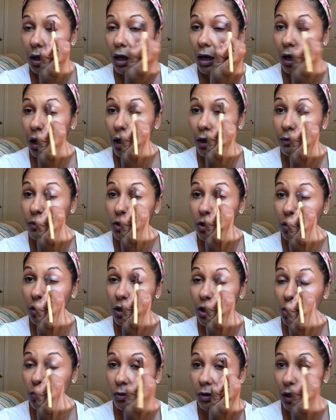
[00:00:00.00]
so
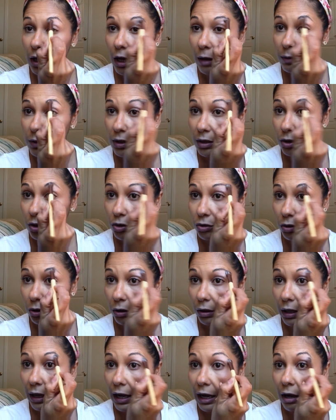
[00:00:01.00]
this really helps
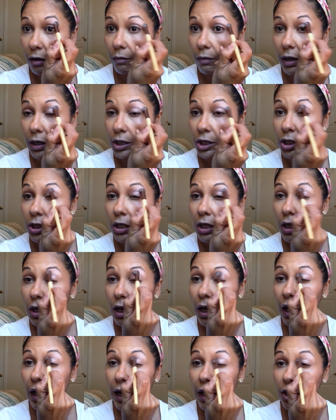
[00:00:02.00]
control how much
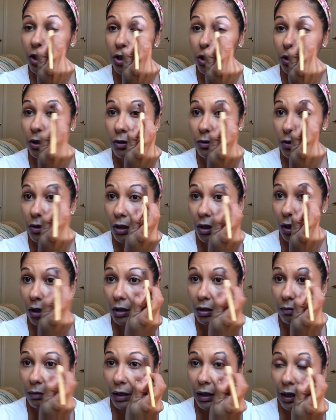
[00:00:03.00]
actually goes
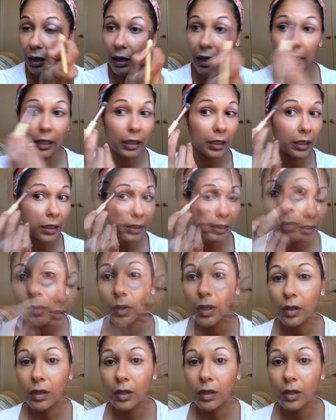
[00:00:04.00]
on my eyelid.